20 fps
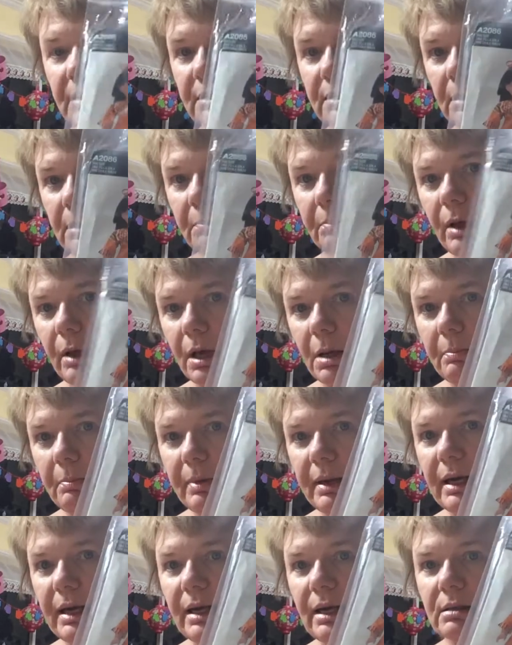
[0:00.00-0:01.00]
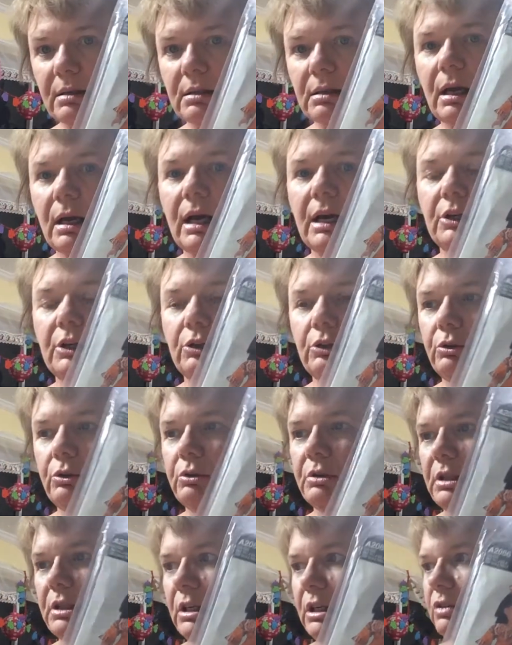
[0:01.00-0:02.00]
Ziploc bags. I
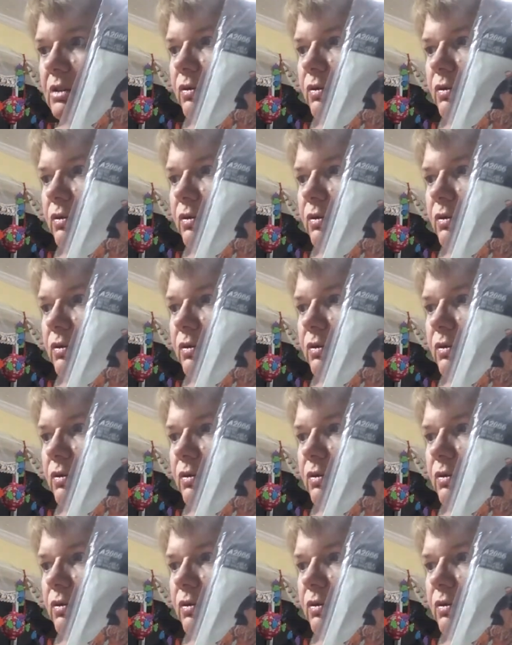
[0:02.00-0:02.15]
use these